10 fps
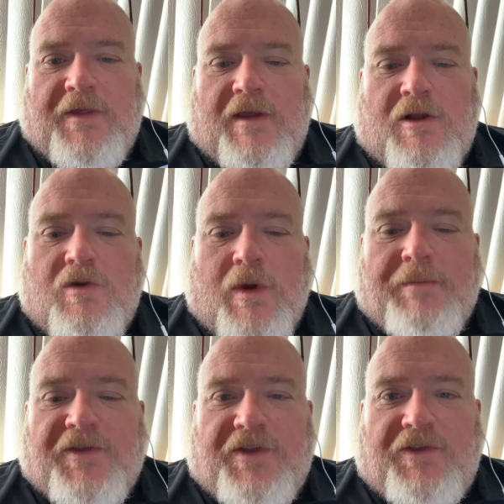cookware
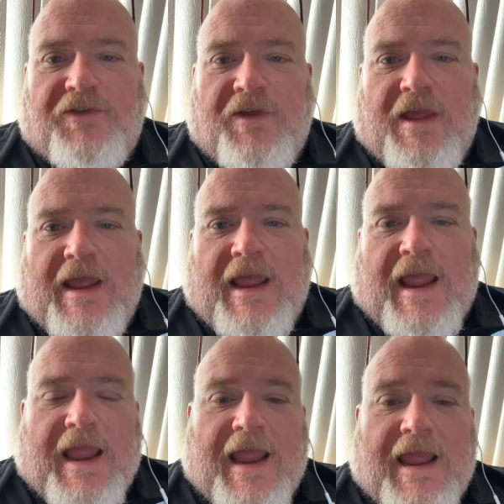business,
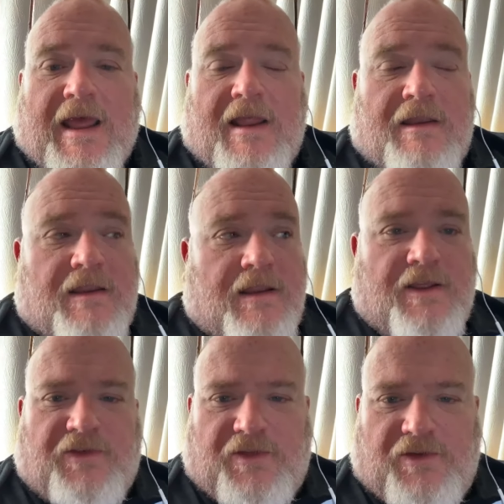and this other,